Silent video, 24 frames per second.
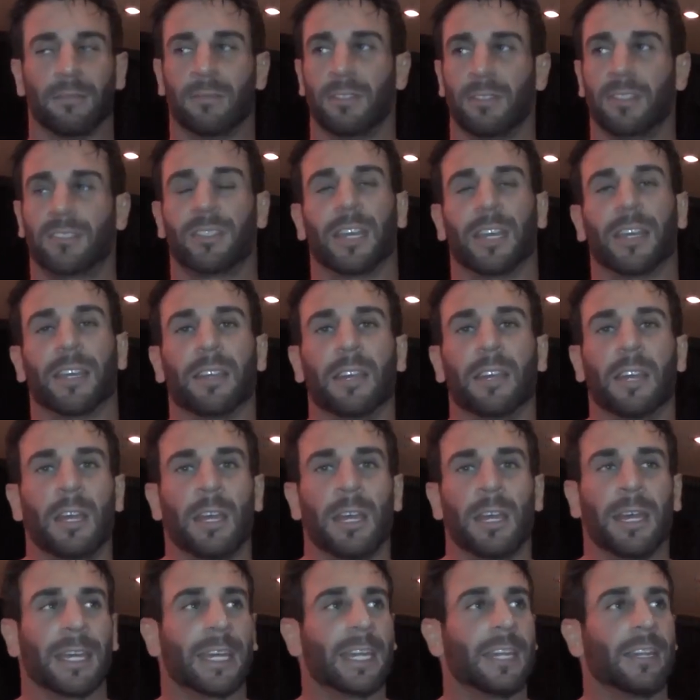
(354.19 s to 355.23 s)
it's like,
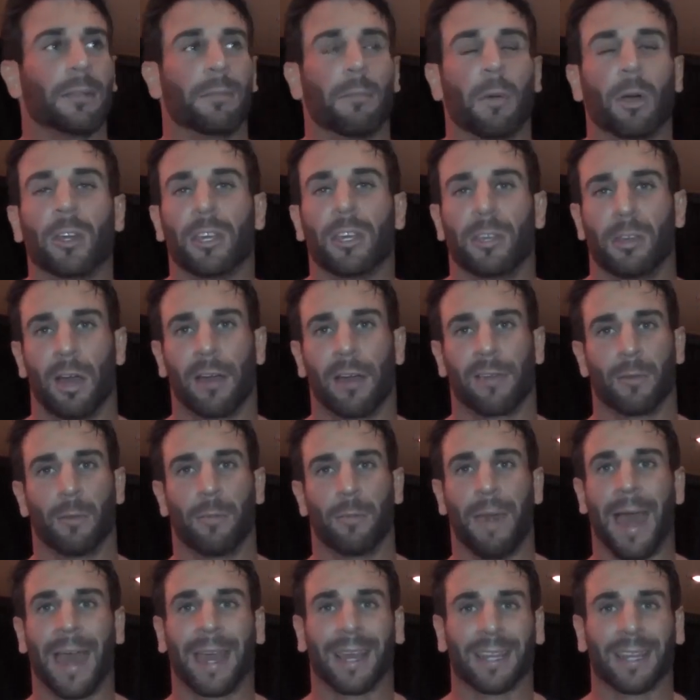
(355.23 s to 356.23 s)
getting the monkey off your back.